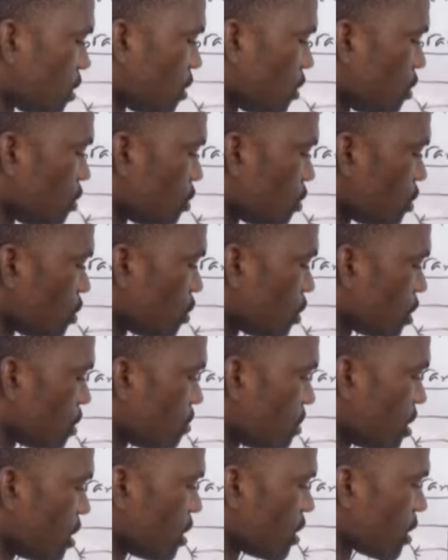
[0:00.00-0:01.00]
union
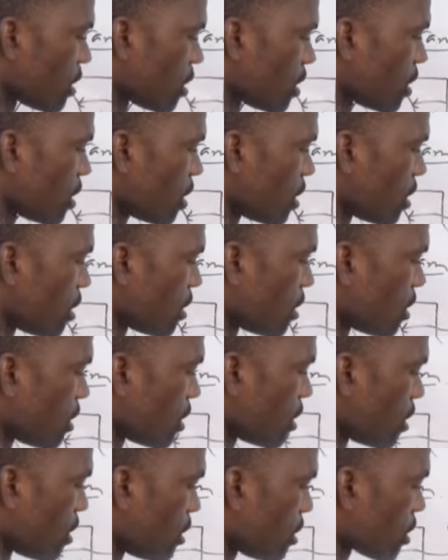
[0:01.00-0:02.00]
B,
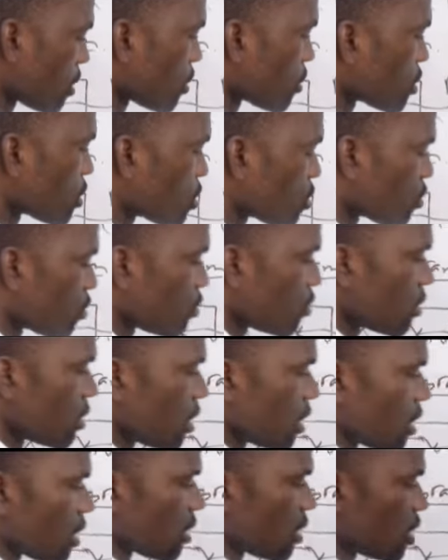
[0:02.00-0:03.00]
equals to,
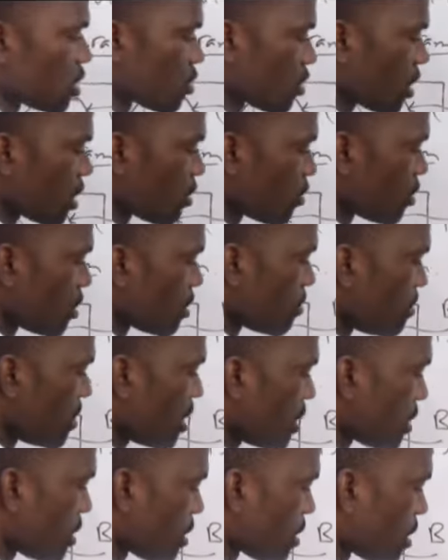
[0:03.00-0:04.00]
this one will
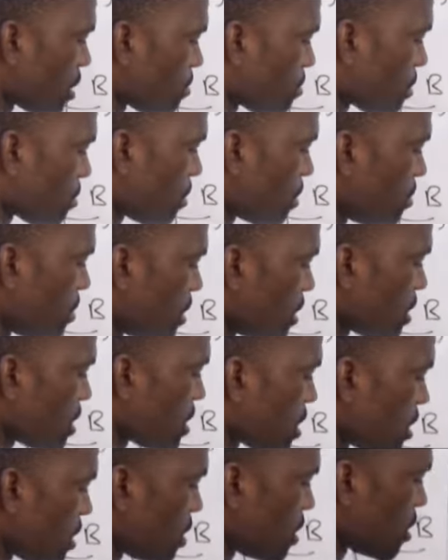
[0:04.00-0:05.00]
mean the
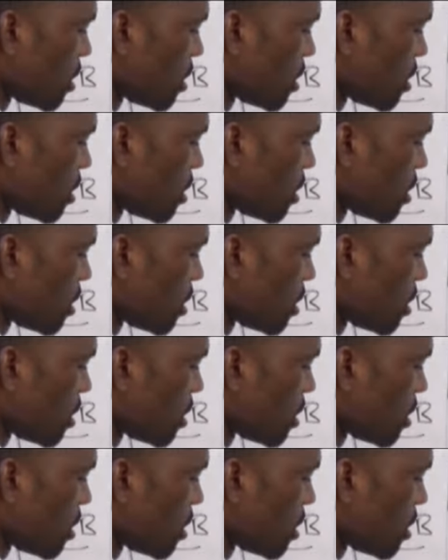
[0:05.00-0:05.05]
probability